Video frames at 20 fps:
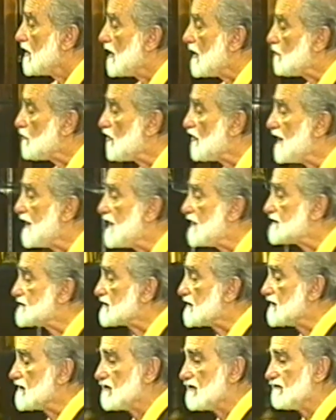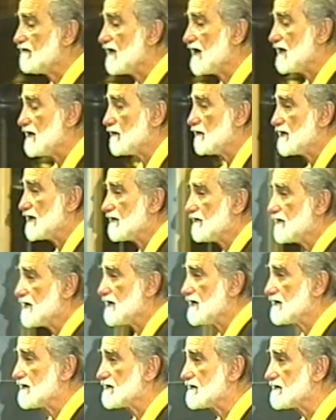And we're asking the following
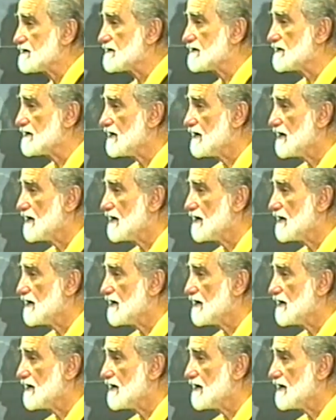things.